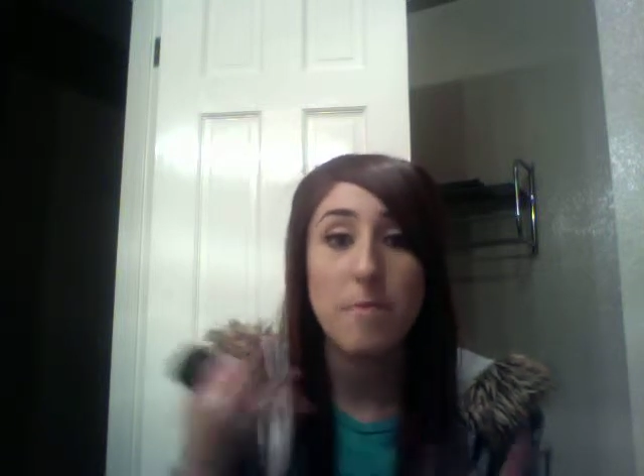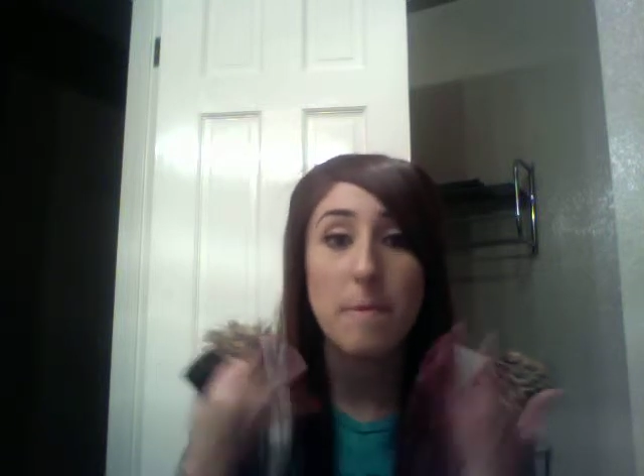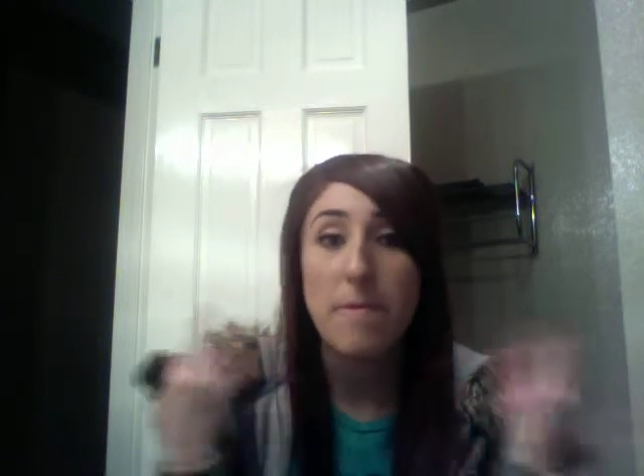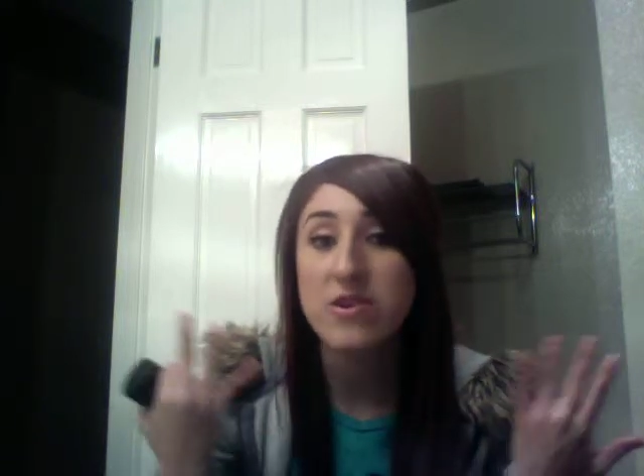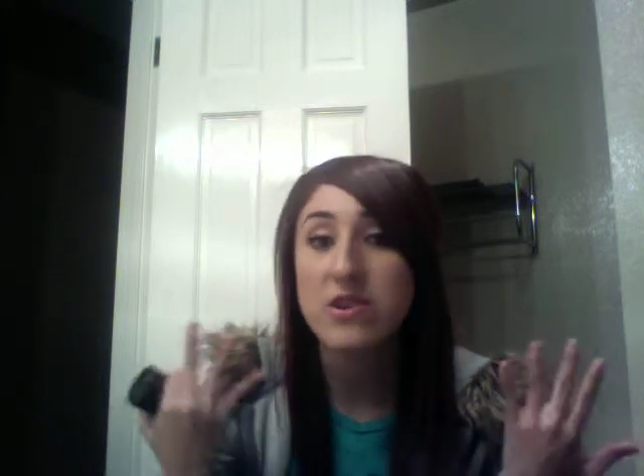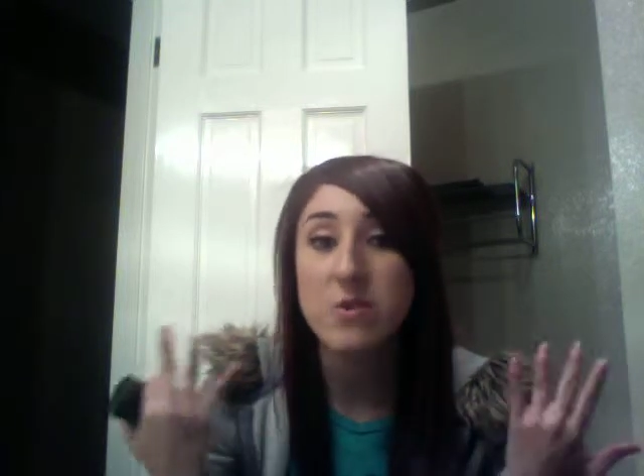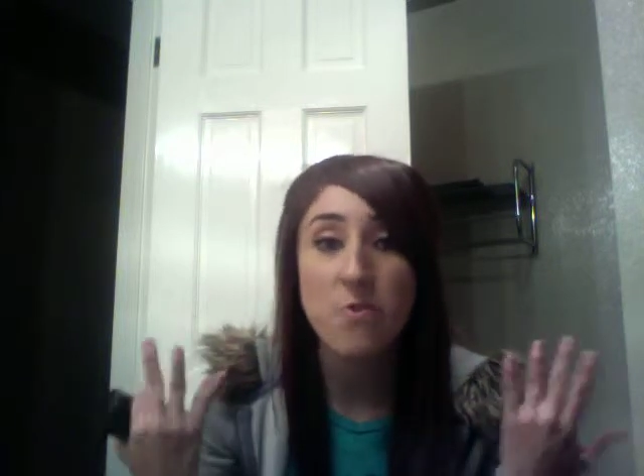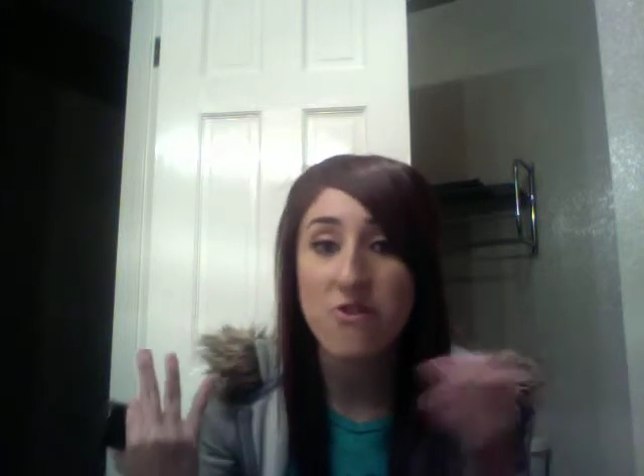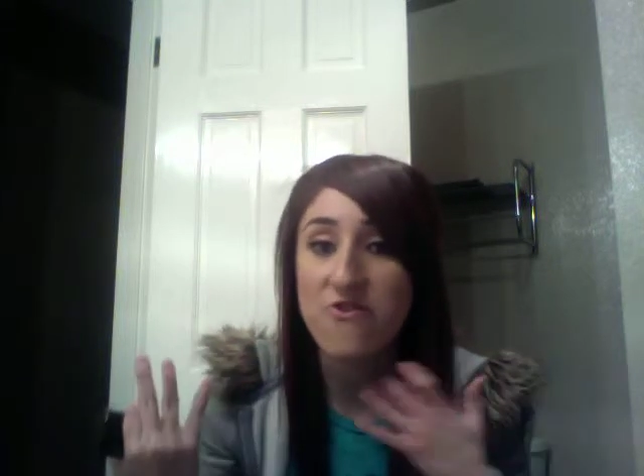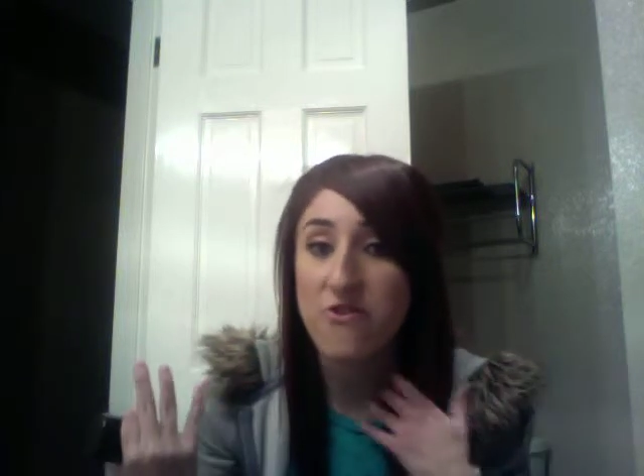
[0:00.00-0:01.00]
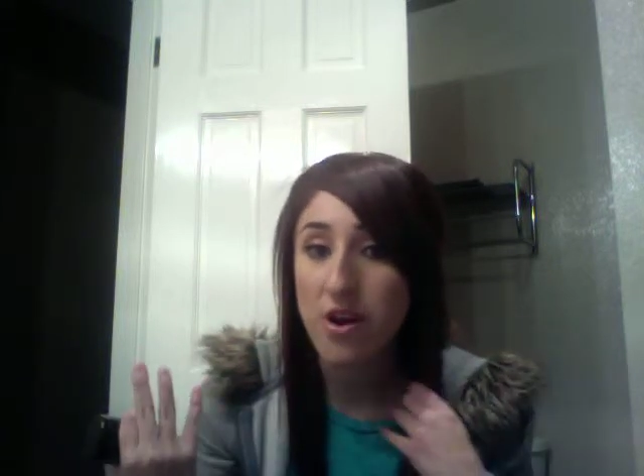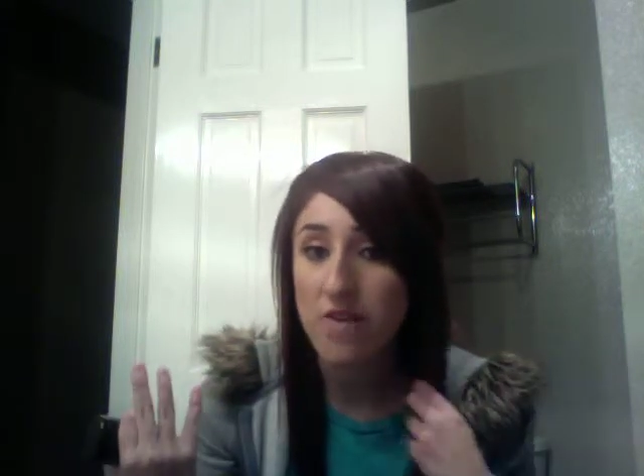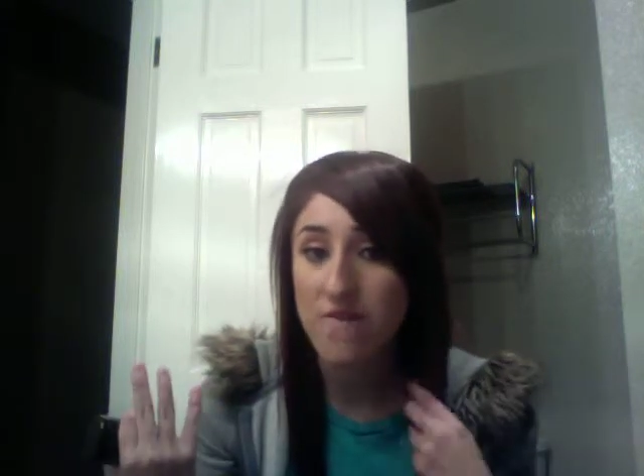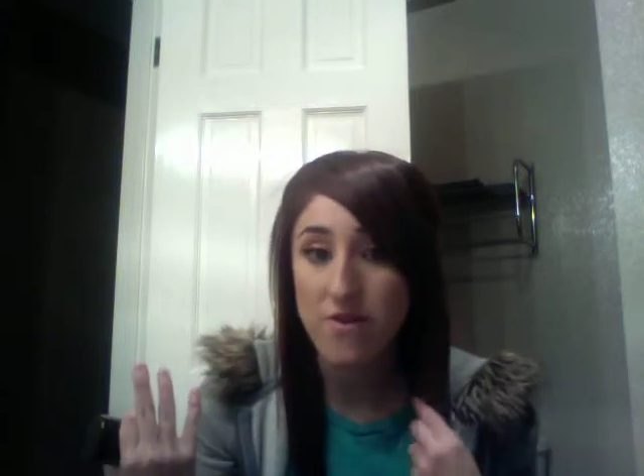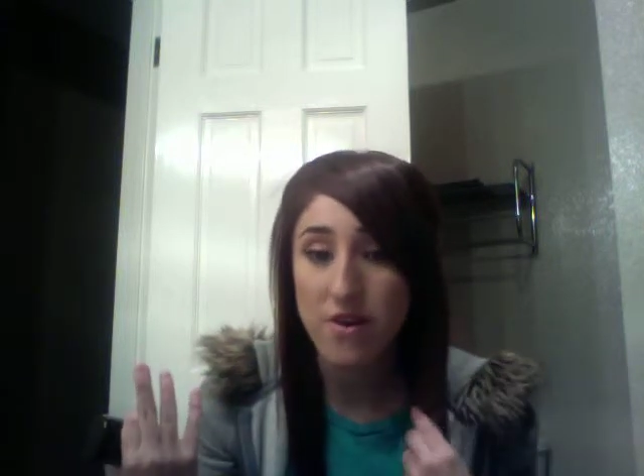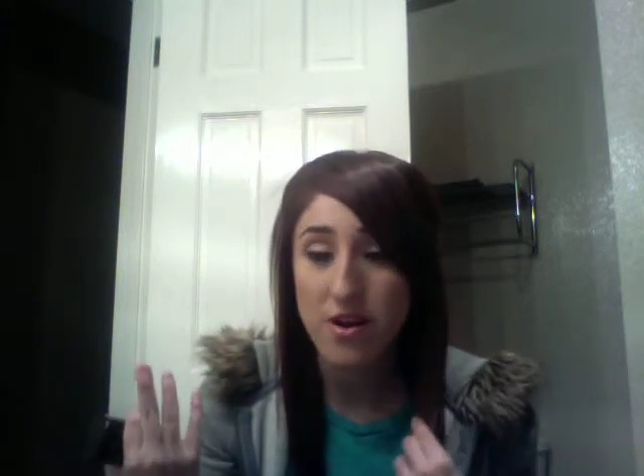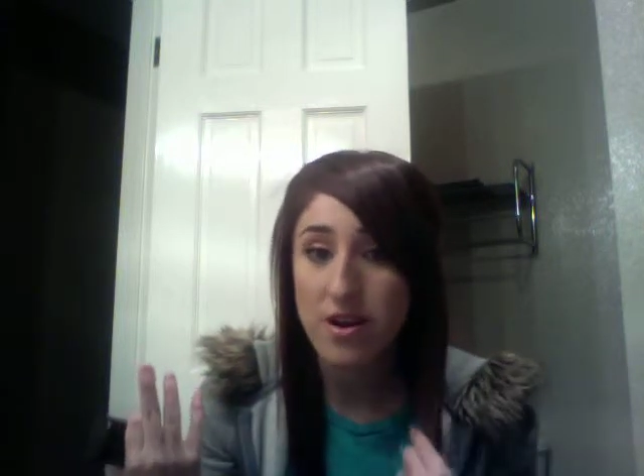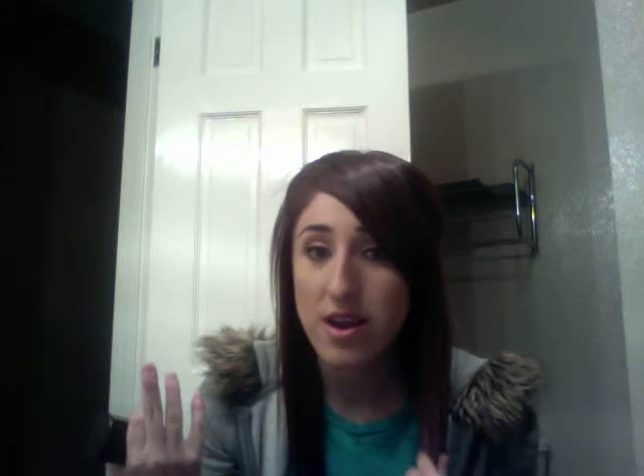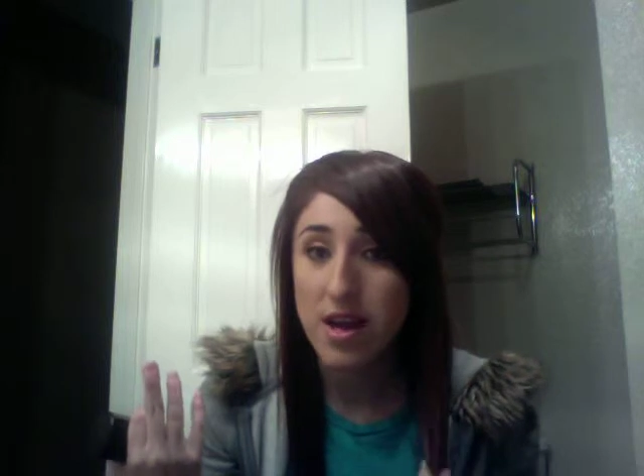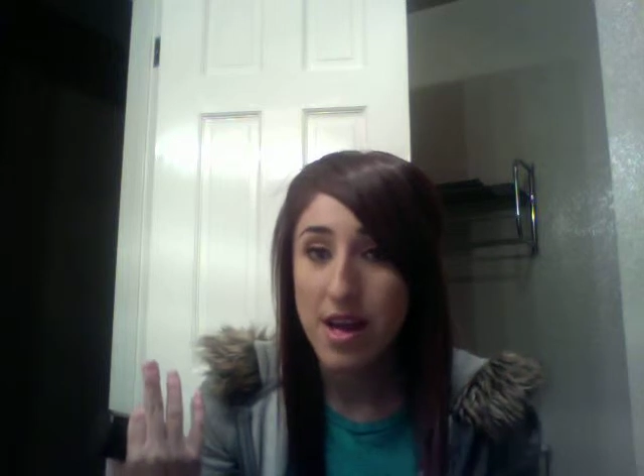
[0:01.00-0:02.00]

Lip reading: bunch of moisturizer on,